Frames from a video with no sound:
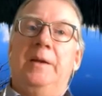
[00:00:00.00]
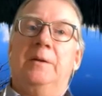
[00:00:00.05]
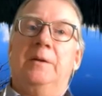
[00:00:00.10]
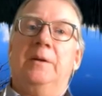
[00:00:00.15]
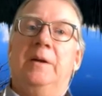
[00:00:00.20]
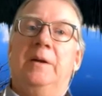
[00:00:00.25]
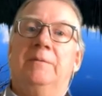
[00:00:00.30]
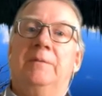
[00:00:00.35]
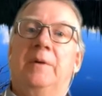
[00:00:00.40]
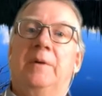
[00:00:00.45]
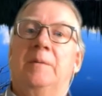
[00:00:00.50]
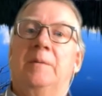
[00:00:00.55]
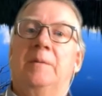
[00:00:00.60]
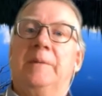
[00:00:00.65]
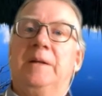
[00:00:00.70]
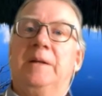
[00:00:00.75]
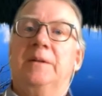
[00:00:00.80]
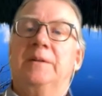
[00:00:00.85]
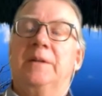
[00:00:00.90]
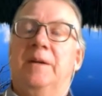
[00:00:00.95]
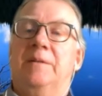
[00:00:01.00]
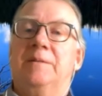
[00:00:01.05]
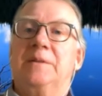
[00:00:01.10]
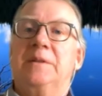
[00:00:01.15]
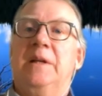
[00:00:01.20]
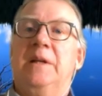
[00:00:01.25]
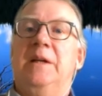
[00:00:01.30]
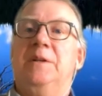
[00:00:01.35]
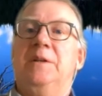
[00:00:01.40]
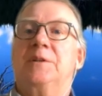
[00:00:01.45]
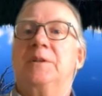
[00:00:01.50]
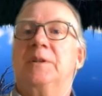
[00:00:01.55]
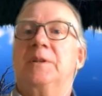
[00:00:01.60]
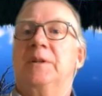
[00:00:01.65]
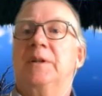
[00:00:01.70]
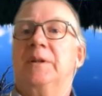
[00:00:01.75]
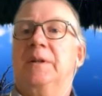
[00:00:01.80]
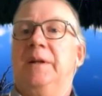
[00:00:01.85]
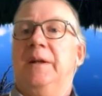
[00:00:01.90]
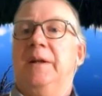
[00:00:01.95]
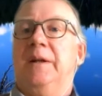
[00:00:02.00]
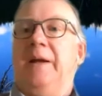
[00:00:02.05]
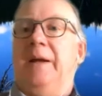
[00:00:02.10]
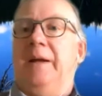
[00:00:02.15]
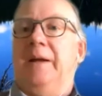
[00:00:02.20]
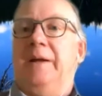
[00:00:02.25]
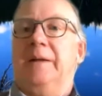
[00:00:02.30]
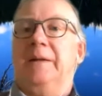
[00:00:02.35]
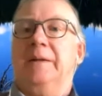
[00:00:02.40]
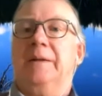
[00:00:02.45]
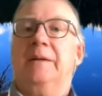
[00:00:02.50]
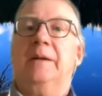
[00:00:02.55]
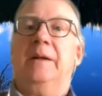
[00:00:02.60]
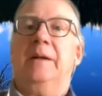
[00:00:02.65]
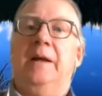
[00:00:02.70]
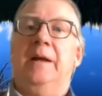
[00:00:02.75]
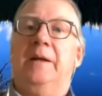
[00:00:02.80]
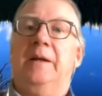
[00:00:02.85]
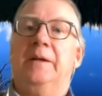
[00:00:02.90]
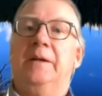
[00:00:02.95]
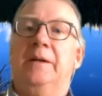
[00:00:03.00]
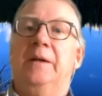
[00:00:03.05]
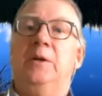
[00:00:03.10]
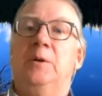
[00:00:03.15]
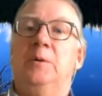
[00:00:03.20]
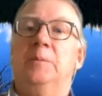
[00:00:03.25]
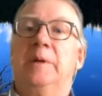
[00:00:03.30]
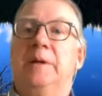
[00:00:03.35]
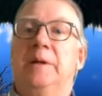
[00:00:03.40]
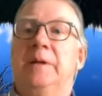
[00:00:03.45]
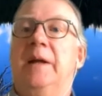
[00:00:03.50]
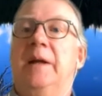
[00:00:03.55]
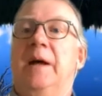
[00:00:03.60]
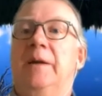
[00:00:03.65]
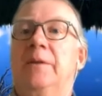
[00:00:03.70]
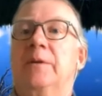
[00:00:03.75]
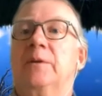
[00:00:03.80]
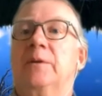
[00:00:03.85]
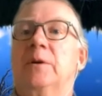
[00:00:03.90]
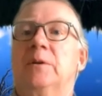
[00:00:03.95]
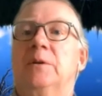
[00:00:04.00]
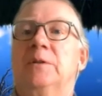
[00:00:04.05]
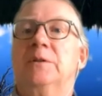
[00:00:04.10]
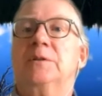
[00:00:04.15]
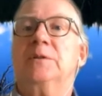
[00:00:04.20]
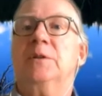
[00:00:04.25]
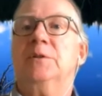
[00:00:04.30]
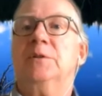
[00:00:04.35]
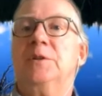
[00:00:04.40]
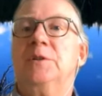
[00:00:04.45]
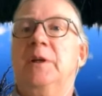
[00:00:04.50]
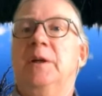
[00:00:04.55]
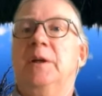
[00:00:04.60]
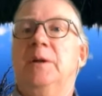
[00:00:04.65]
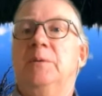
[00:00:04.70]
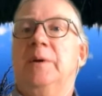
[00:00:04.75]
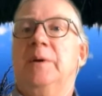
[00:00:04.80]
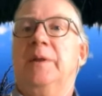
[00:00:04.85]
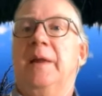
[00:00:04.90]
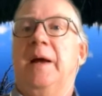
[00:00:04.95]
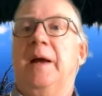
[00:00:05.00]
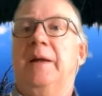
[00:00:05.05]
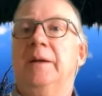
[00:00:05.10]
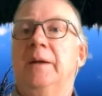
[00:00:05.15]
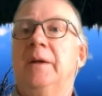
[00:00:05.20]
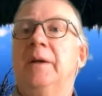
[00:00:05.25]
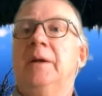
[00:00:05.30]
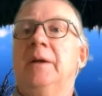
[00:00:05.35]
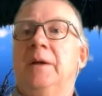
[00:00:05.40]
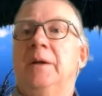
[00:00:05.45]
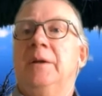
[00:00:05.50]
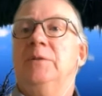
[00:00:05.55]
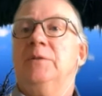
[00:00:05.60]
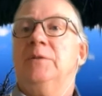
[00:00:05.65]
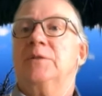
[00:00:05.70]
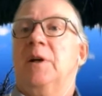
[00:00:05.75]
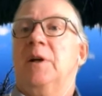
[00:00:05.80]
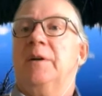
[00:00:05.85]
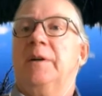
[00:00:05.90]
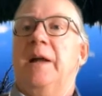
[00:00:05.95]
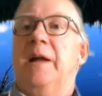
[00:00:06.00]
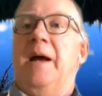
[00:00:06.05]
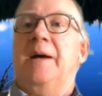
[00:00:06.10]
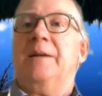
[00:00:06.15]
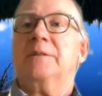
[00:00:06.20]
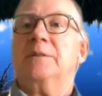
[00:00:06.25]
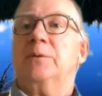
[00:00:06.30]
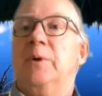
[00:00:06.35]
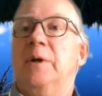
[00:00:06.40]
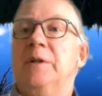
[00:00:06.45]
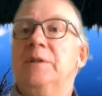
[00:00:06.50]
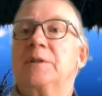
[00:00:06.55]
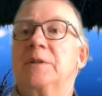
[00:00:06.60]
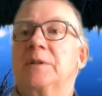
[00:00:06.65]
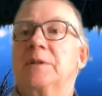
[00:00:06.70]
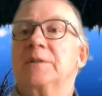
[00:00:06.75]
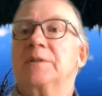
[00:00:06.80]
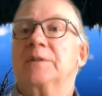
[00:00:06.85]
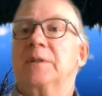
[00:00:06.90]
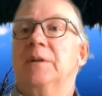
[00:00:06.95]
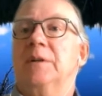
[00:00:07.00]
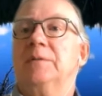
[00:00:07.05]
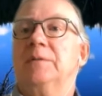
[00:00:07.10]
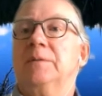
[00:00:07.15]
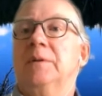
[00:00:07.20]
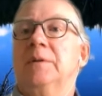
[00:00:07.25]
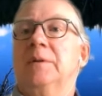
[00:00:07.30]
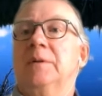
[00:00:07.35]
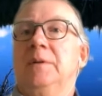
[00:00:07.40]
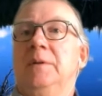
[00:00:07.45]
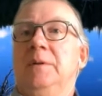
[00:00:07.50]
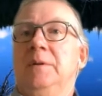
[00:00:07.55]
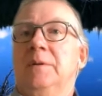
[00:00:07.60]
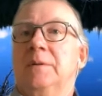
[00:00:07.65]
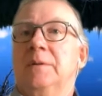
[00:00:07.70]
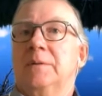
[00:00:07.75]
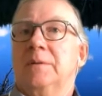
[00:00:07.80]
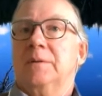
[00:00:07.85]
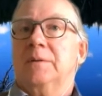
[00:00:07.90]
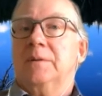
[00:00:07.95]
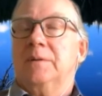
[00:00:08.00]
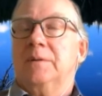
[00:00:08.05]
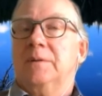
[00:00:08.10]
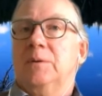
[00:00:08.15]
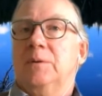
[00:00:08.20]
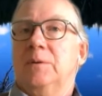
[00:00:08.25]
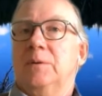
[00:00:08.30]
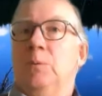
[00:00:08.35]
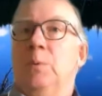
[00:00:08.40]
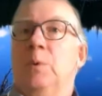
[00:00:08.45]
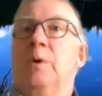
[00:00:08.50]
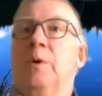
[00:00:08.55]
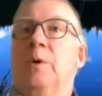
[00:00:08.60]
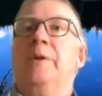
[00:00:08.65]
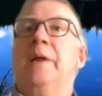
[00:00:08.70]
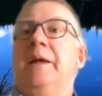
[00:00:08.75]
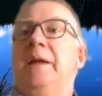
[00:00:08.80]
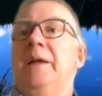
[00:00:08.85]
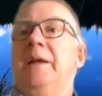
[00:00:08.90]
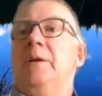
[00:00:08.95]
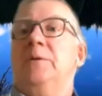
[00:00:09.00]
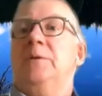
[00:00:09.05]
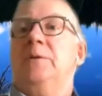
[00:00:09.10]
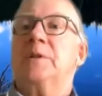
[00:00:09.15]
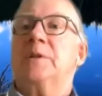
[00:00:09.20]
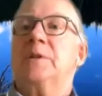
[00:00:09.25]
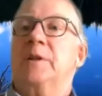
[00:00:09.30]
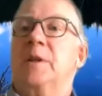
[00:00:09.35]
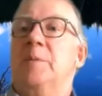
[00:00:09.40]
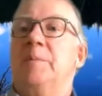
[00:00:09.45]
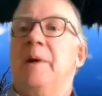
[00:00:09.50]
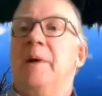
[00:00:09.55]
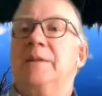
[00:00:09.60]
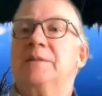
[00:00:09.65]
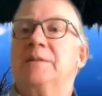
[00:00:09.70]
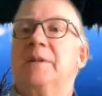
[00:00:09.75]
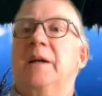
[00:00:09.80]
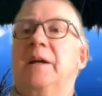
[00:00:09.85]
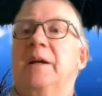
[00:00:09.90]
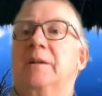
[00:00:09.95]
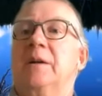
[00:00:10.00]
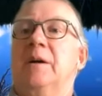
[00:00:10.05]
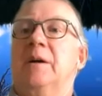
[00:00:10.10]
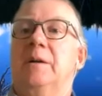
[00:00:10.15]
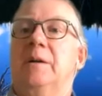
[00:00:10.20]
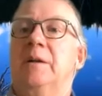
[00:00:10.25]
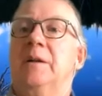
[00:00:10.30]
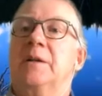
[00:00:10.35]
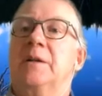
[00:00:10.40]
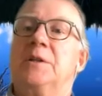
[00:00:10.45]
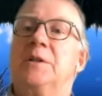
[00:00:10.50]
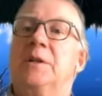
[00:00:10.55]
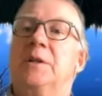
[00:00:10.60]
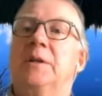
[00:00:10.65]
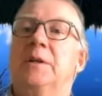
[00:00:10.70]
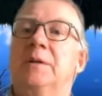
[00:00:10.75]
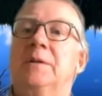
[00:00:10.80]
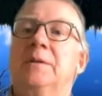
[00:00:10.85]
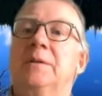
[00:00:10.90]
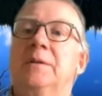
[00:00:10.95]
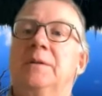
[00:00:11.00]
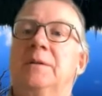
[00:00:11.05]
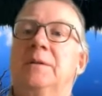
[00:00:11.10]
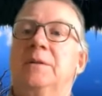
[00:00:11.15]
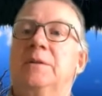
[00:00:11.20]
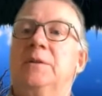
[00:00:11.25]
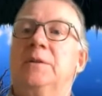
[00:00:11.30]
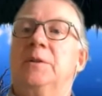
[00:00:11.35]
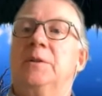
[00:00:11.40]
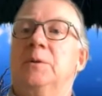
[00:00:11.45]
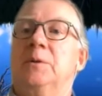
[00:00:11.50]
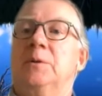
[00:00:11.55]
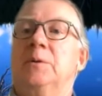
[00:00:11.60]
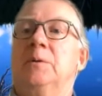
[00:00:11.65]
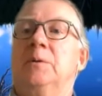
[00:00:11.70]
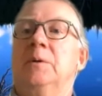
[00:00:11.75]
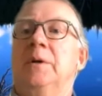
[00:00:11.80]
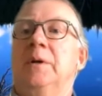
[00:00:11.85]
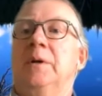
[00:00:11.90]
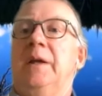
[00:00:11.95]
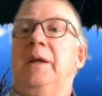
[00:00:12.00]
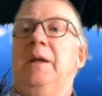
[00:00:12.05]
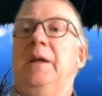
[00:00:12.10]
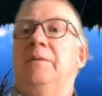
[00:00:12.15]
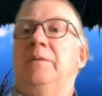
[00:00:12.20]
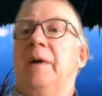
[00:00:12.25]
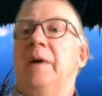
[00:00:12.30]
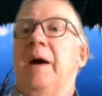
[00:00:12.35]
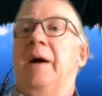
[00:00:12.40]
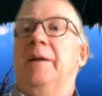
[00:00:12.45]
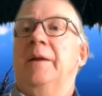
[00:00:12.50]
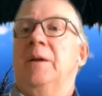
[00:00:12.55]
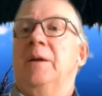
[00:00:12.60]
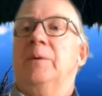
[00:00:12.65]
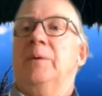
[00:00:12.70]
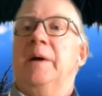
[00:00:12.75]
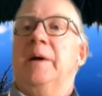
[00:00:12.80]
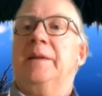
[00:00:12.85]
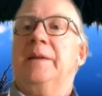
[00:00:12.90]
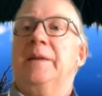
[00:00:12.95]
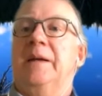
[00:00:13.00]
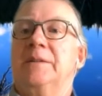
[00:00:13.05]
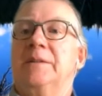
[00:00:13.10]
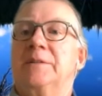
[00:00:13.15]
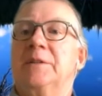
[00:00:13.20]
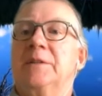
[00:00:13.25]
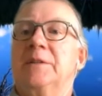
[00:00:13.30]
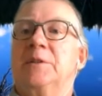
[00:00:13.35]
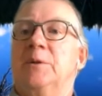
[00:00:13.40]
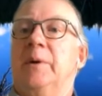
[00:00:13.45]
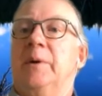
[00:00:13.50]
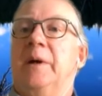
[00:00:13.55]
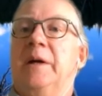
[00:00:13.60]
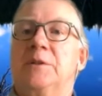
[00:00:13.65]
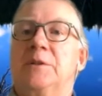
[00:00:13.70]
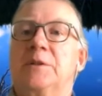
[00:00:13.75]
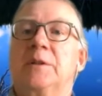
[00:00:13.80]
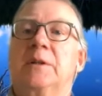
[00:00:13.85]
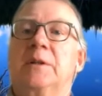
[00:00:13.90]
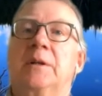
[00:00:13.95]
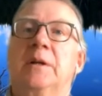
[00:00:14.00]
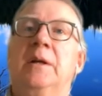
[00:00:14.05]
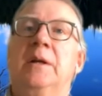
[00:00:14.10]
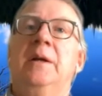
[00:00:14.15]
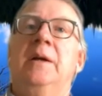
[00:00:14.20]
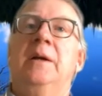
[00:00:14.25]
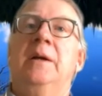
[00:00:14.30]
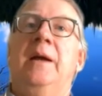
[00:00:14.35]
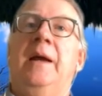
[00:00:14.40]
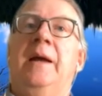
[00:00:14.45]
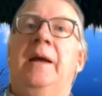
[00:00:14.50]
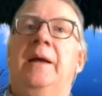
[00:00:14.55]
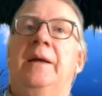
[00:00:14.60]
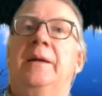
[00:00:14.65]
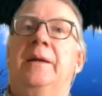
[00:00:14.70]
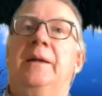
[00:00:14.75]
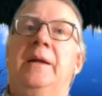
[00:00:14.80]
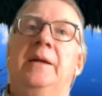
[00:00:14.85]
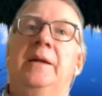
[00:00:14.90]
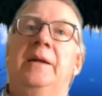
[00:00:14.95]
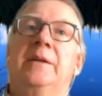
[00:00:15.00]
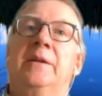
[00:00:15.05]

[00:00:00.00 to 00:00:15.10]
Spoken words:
environmental devastation and human death toll associated with that, you start to ask questions of, were they using the best technology to evaluate that situation? And in